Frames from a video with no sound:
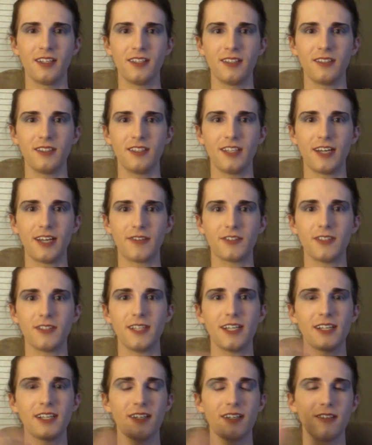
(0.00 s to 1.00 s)
You have to
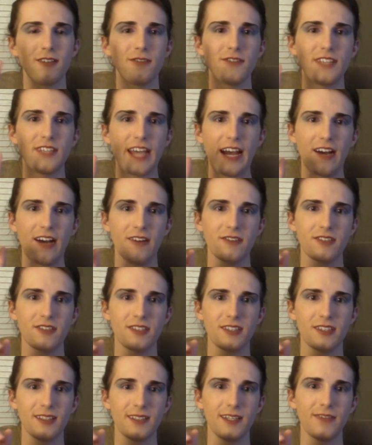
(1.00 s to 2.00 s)
let go of doubt
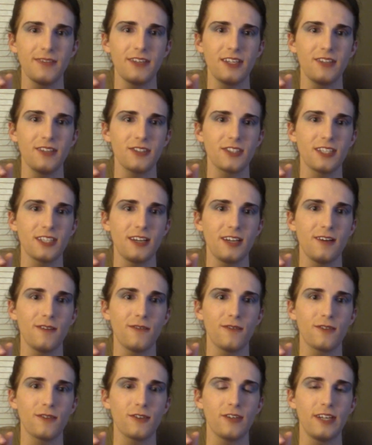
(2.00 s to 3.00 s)
that loving
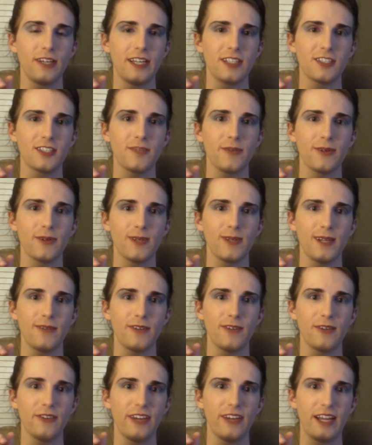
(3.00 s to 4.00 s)
yourself creates a more
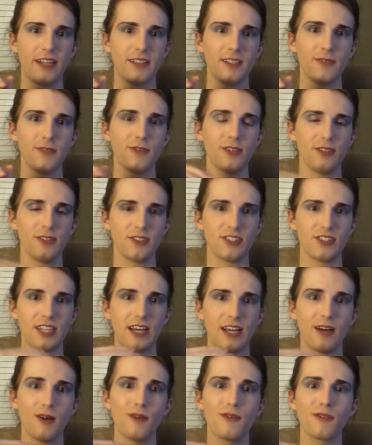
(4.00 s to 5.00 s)
loving reality for
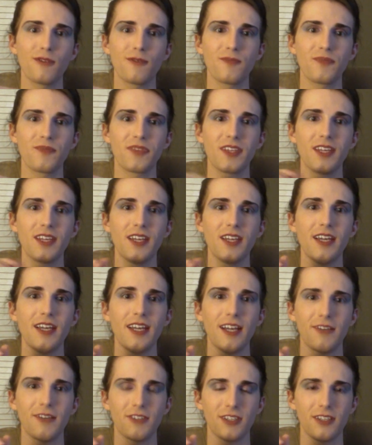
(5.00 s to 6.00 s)
yourself.
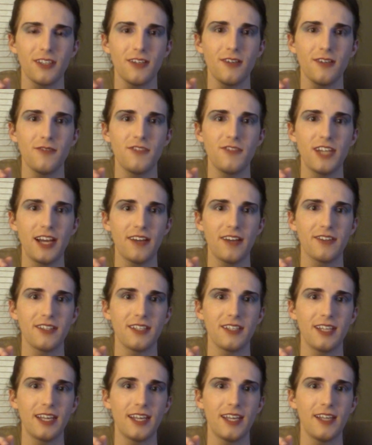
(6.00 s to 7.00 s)
You have to let go of doubt
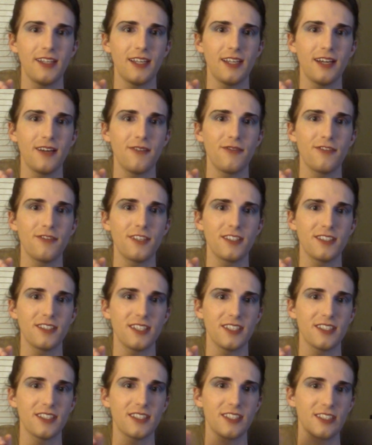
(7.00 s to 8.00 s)
that any love
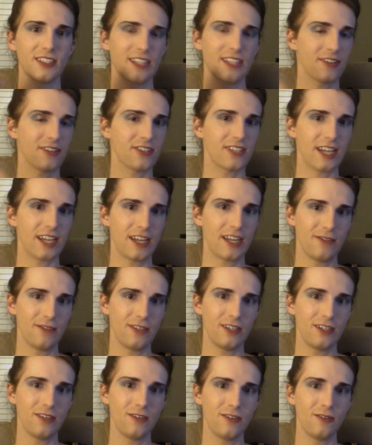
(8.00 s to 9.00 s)
exists that's outside of
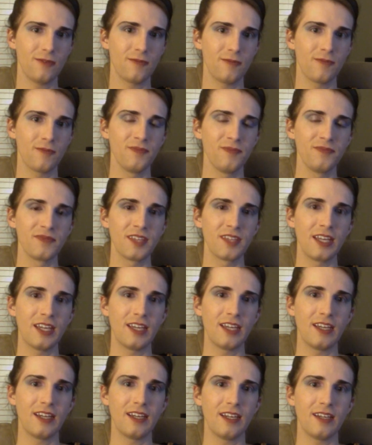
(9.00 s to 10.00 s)
you.
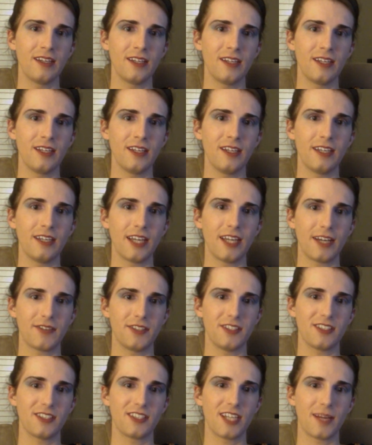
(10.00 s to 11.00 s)
You have
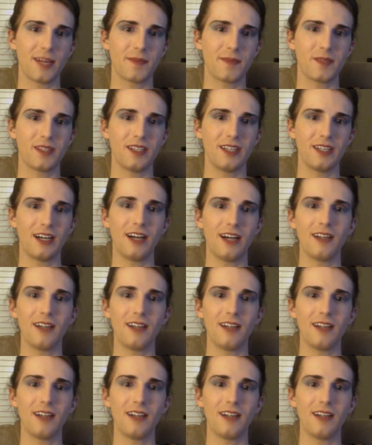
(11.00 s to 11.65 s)
to accept that all